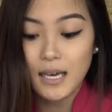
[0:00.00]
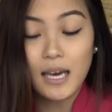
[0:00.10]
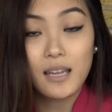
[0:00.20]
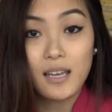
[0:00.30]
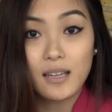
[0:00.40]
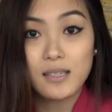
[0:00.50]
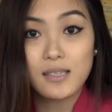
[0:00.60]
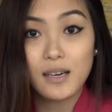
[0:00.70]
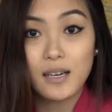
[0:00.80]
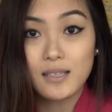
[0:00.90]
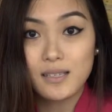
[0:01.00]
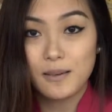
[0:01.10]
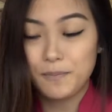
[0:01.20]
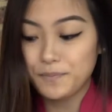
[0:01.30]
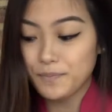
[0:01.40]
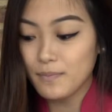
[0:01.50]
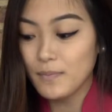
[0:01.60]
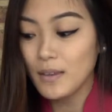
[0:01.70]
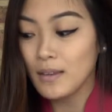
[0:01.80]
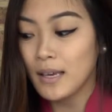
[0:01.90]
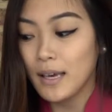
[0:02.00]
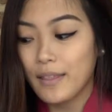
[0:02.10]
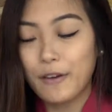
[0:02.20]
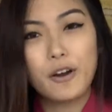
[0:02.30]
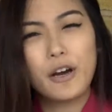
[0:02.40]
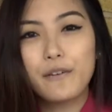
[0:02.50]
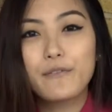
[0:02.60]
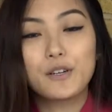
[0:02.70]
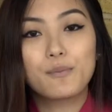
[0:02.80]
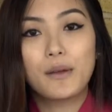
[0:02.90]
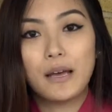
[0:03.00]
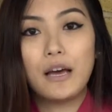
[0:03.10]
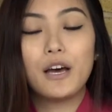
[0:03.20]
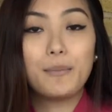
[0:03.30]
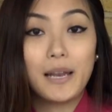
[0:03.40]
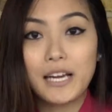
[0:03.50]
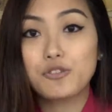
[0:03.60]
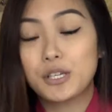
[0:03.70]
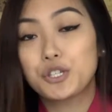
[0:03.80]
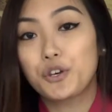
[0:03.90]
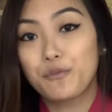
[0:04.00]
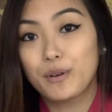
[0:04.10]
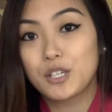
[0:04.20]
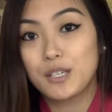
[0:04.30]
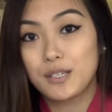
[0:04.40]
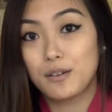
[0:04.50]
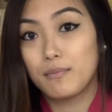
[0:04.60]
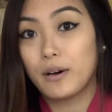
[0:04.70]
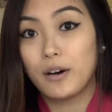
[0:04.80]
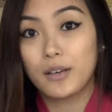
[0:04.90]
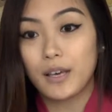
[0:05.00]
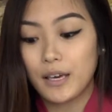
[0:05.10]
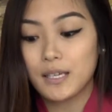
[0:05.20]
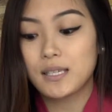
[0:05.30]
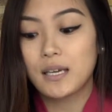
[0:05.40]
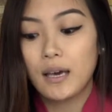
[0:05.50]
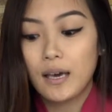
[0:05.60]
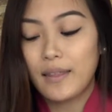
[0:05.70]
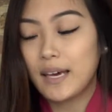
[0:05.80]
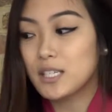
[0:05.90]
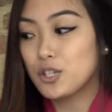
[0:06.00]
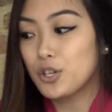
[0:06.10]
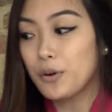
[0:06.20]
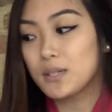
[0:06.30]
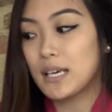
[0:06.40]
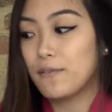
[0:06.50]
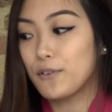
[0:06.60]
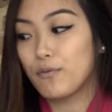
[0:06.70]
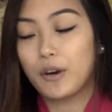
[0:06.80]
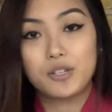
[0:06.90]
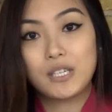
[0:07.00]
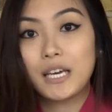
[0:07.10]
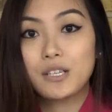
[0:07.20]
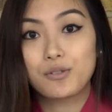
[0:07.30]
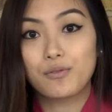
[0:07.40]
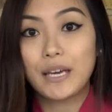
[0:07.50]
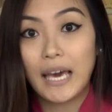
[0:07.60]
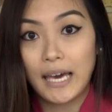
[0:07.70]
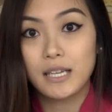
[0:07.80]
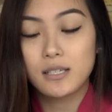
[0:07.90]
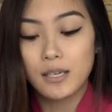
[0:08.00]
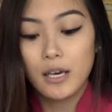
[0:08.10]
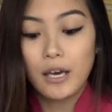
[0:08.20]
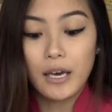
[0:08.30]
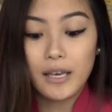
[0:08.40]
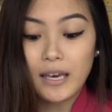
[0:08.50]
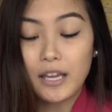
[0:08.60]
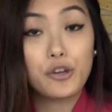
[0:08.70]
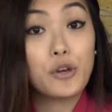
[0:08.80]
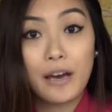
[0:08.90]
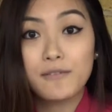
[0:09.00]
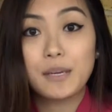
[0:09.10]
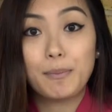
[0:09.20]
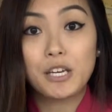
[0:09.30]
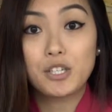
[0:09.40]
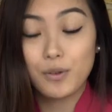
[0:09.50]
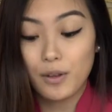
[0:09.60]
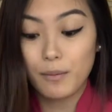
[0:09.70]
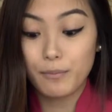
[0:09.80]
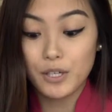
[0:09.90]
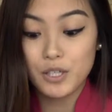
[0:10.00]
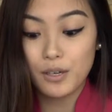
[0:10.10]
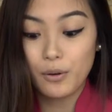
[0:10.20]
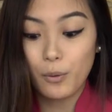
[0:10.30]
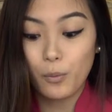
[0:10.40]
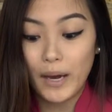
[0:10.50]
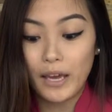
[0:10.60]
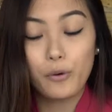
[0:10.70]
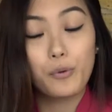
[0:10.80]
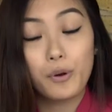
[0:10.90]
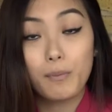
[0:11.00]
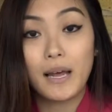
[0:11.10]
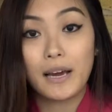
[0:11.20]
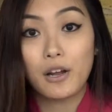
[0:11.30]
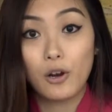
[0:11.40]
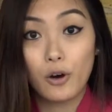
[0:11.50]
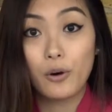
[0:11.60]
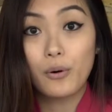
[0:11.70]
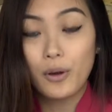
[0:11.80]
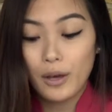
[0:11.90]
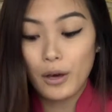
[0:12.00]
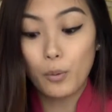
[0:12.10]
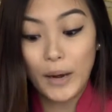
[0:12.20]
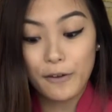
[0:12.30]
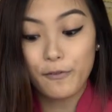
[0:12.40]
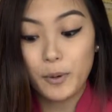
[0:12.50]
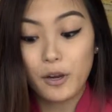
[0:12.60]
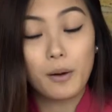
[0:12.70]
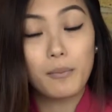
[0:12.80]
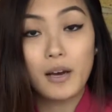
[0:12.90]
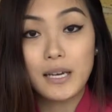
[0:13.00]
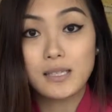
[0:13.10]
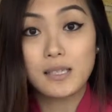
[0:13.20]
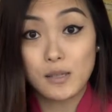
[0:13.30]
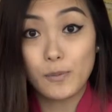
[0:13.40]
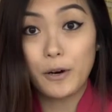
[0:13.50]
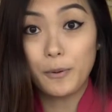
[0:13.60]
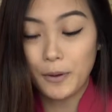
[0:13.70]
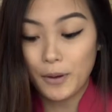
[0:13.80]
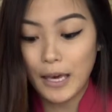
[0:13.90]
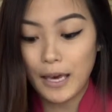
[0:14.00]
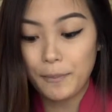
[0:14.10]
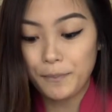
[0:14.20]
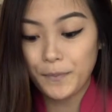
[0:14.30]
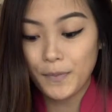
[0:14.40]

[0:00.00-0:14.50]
and the insides. There are other electric toothbrushes on the market that don't have the rotatory head. Again, you have to make sure that you're brushing away all the plaque away from the gum lines as well, okay?